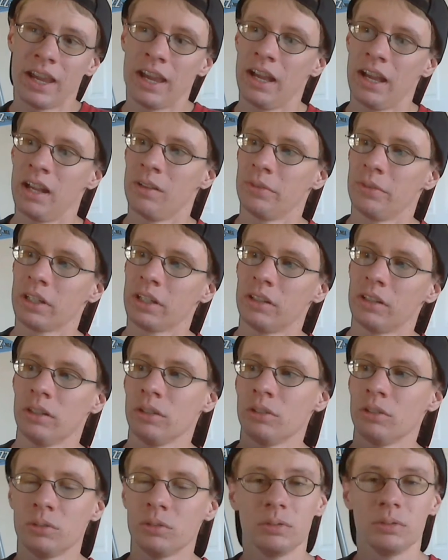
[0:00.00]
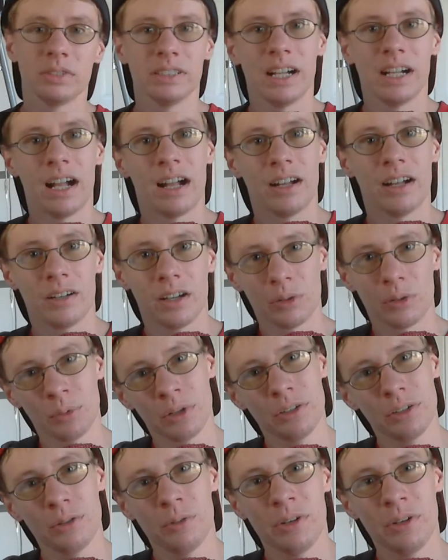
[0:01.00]
I have include uh, I
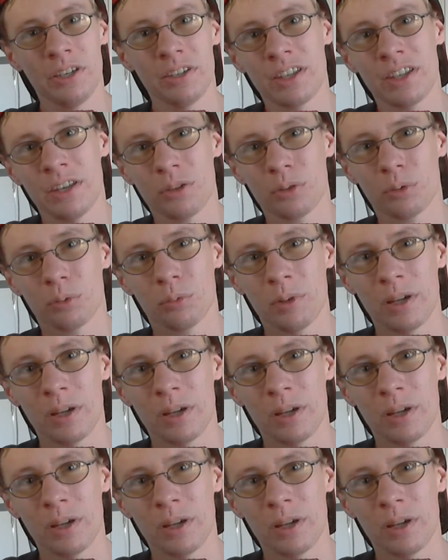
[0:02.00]
want to do Nintendo